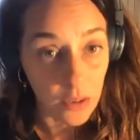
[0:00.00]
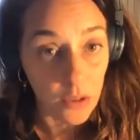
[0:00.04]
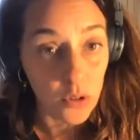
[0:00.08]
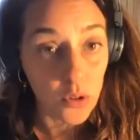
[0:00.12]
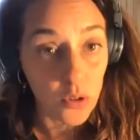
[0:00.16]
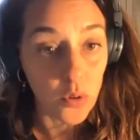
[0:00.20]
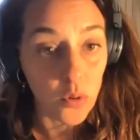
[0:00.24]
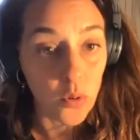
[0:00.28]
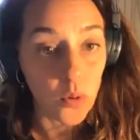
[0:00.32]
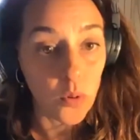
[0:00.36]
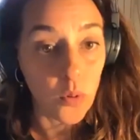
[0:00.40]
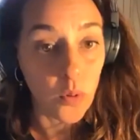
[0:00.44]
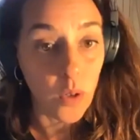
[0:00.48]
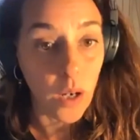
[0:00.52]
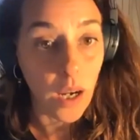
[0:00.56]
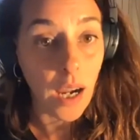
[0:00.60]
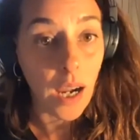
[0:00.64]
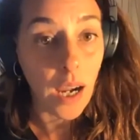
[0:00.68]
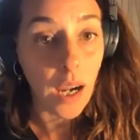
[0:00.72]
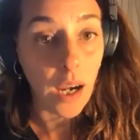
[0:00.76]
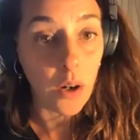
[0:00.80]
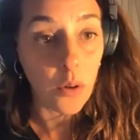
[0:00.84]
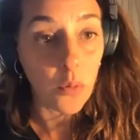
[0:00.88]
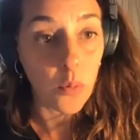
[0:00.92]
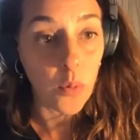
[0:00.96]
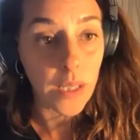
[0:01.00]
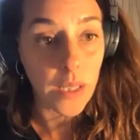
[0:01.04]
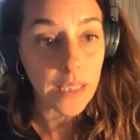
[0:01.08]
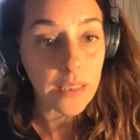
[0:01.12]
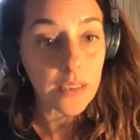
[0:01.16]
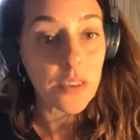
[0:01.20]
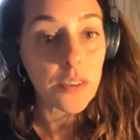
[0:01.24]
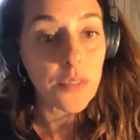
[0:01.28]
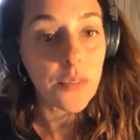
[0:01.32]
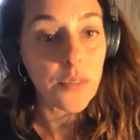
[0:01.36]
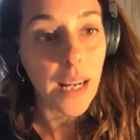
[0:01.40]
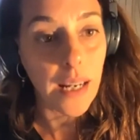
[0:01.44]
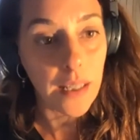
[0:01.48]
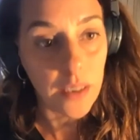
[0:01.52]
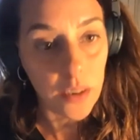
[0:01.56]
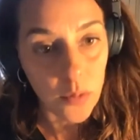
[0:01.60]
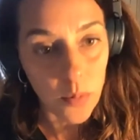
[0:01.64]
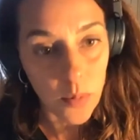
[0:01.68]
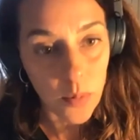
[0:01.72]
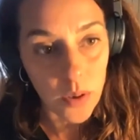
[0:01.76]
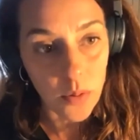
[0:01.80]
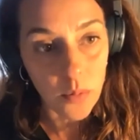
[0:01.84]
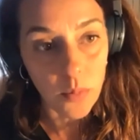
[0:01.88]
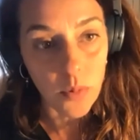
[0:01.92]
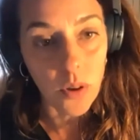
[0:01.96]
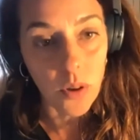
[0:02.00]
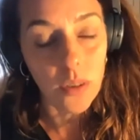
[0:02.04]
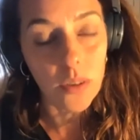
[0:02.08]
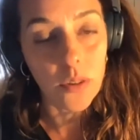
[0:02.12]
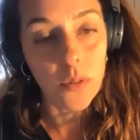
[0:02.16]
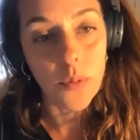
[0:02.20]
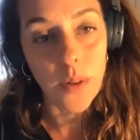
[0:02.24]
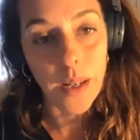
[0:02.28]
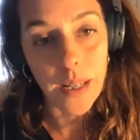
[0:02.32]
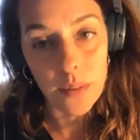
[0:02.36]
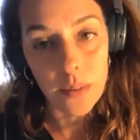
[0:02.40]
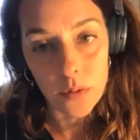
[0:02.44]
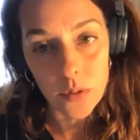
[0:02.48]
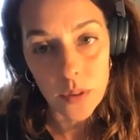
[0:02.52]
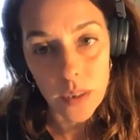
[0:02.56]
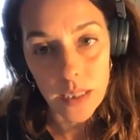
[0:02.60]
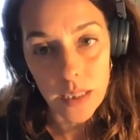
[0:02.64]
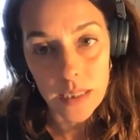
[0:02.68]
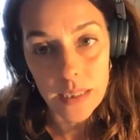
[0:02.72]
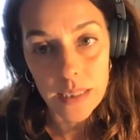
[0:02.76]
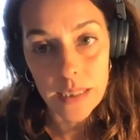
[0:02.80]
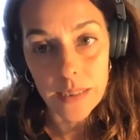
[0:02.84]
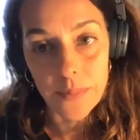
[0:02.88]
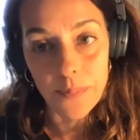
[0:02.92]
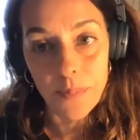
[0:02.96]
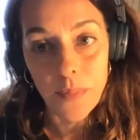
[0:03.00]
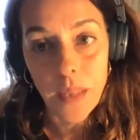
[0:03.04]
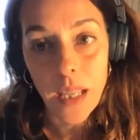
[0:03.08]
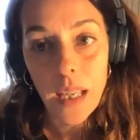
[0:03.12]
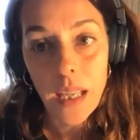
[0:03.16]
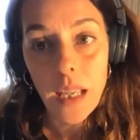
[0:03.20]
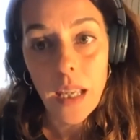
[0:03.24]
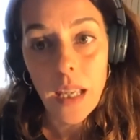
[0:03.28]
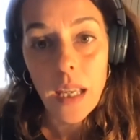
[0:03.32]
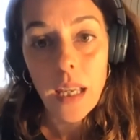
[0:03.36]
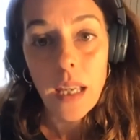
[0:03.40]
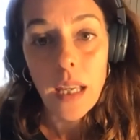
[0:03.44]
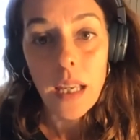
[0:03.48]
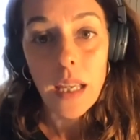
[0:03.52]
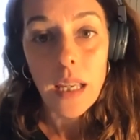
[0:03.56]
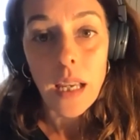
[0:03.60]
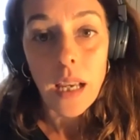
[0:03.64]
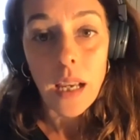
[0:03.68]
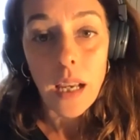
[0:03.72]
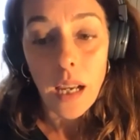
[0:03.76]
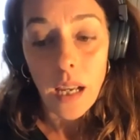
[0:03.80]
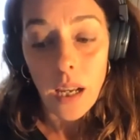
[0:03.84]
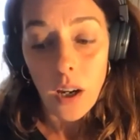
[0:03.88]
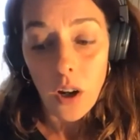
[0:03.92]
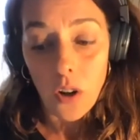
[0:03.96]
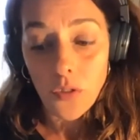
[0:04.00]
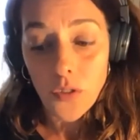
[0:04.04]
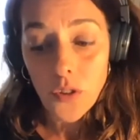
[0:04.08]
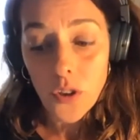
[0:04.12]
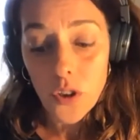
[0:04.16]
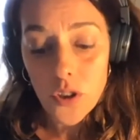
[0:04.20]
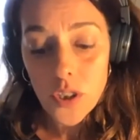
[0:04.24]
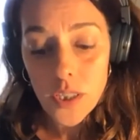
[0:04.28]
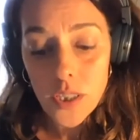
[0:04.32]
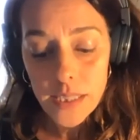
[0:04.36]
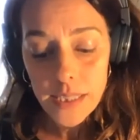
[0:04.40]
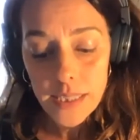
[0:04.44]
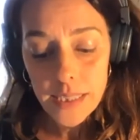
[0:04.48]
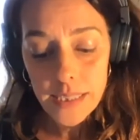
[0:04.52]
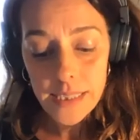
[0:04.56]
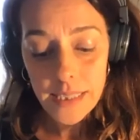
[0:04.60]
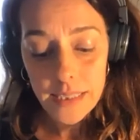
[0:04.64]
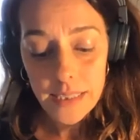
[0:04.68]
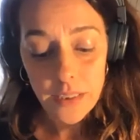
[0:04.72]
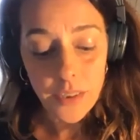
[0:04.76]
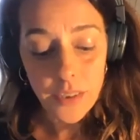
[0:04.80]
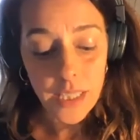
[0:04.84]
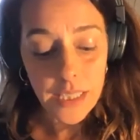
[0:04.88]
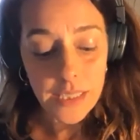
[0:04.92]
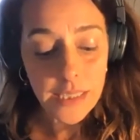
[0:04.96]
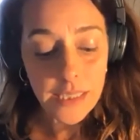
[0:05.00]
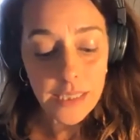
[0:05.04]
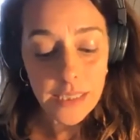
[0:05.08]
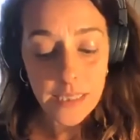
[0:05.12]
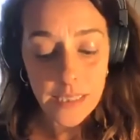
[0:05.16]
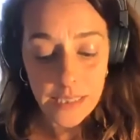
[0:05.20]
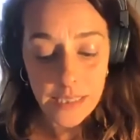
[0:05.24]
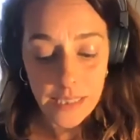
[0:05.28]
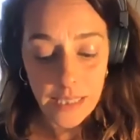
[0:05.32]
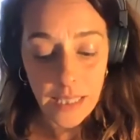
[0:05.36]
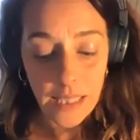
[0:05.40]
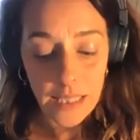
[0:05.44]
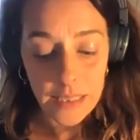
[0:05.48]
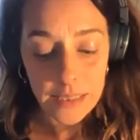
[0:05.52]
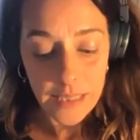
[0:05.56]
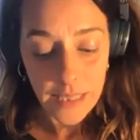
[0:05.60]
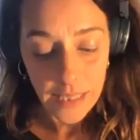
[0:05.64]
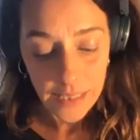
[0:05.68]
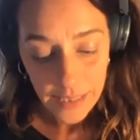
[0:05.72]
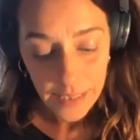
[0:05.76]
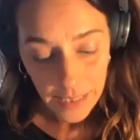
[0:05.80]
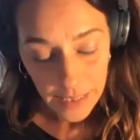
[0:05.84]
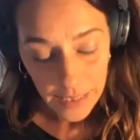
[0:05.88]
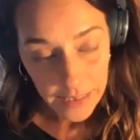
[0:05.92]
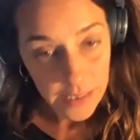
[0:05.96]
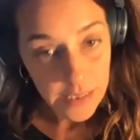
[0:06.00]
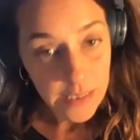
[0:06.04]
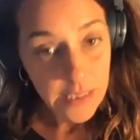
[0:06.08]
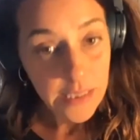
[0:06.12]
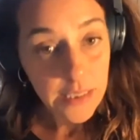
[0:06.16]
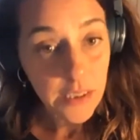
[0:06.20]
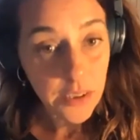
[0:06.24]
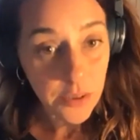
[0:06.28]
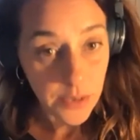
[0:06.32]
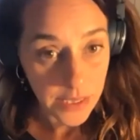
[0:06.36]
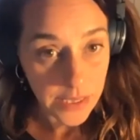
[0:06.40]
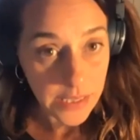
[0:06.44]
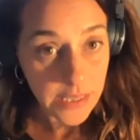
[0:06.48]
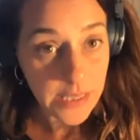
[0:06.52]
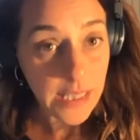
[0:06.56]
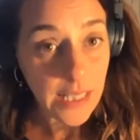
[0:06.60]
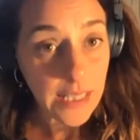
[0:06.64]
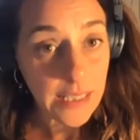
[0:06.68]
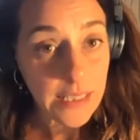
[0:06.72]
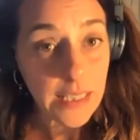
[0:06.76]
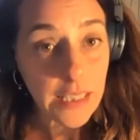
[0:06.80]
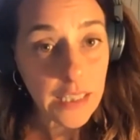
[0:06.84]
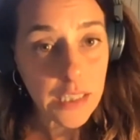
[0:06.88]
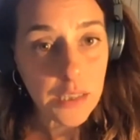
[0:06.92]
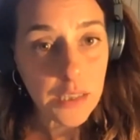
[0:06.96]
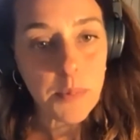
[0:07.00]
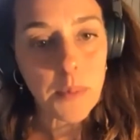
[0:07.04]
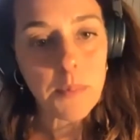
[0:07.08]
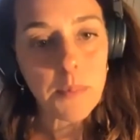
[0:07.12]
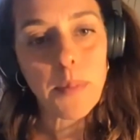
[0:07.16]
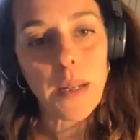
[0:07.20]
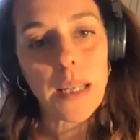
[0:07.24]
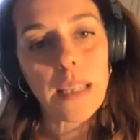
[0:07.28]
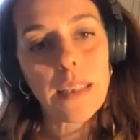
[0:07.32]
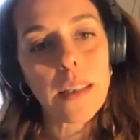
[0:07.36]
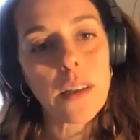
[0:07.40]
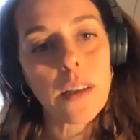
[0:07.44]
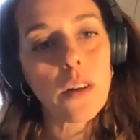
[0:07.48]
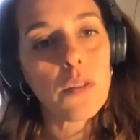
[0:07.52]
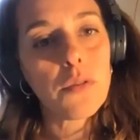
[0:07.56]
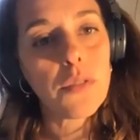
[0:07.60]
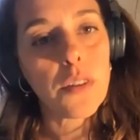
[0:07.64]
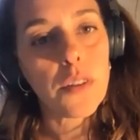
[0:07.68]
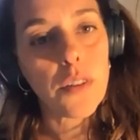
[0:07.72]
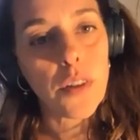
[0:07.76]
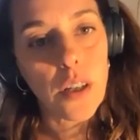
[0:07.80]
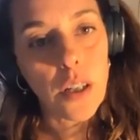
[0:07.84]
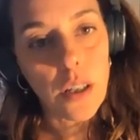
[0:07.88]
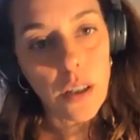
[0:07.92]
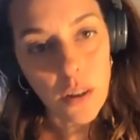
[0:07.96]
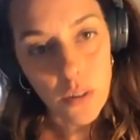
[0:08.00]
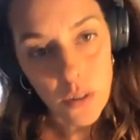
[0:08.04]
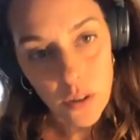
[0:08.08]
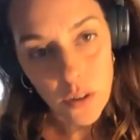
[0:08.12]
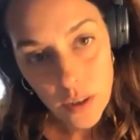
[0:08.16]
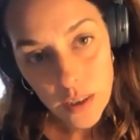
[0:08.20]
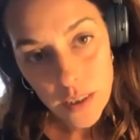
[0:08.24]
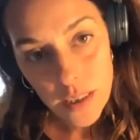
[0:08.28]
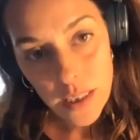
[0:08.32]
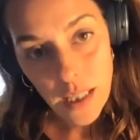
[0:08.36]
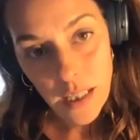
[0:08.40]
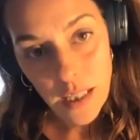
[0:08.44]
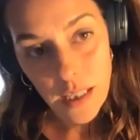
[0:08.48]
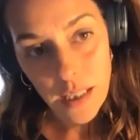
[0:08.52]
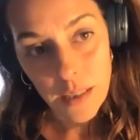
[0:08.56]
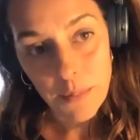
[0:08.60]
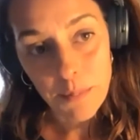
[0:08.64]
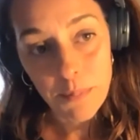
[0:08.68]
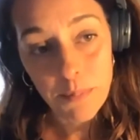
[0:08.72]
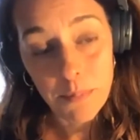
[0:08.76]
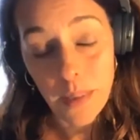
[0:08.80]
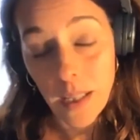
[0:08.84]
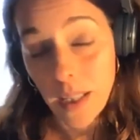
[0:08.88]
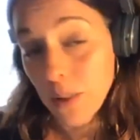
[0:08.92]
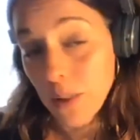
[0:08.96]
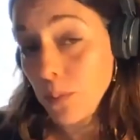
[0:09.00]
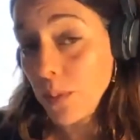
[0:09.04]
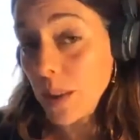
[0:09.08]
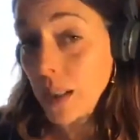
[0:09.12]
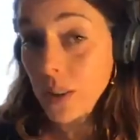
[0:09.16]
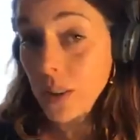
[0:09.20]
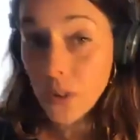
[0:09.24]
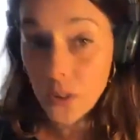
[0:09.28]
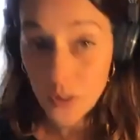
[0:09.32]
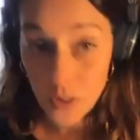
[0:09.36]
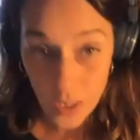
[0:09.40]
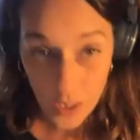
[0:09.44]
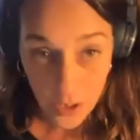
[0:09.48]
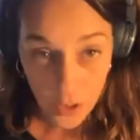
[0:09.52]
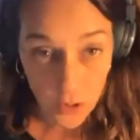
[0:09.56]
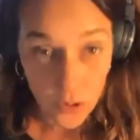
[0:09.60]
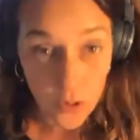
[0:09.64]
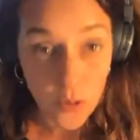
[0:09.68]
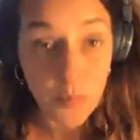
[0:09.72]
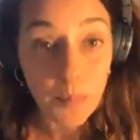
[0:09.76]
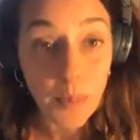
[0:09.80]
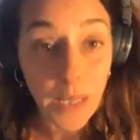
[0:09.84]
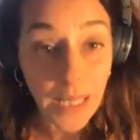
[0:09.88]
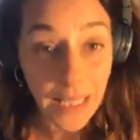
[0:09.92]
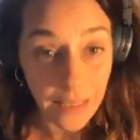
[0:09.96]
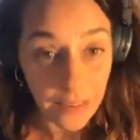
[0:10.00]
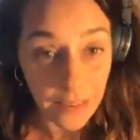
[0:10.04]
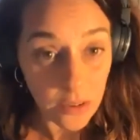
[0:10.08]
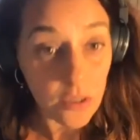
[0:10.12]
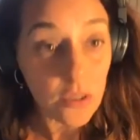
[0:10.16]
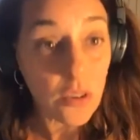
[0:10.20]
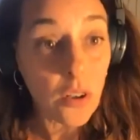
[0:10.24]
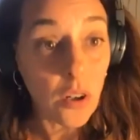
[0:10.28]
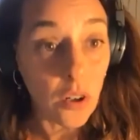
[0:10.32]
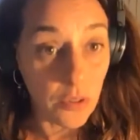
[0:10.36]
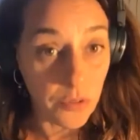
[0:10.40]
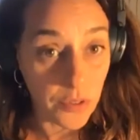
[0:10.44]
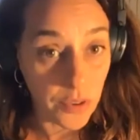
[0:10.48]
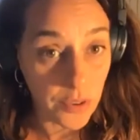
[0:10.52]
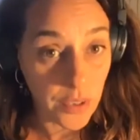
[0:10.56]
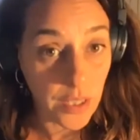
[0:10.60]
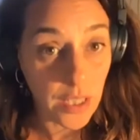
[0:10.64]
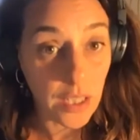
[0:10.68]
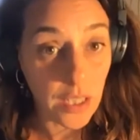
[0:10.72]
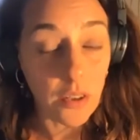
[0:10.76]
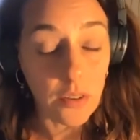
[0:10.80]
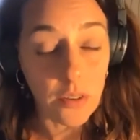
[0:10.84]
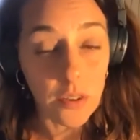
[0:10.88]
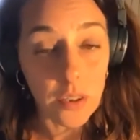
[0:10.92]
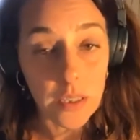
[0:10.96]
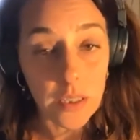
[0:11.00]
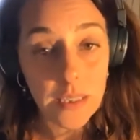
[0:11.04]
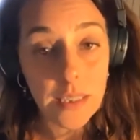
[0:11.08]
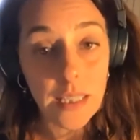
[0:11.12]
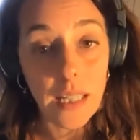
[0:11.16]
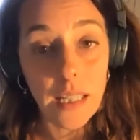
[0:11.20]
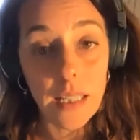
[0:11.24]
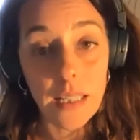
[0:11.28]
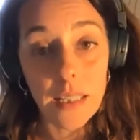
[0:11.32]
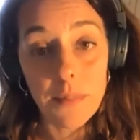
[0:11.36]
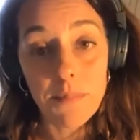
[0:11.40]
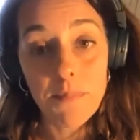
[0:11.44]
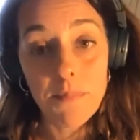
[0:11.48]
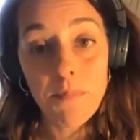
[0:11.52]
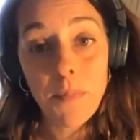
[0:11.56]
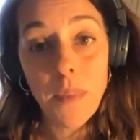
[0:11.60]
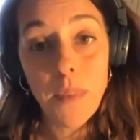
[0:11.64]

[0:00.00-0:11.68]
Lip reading: to how we interact with the world around us. Of course, this is a crisis that, again, as Chris said, has been building over a long time and will continue to build over a long time.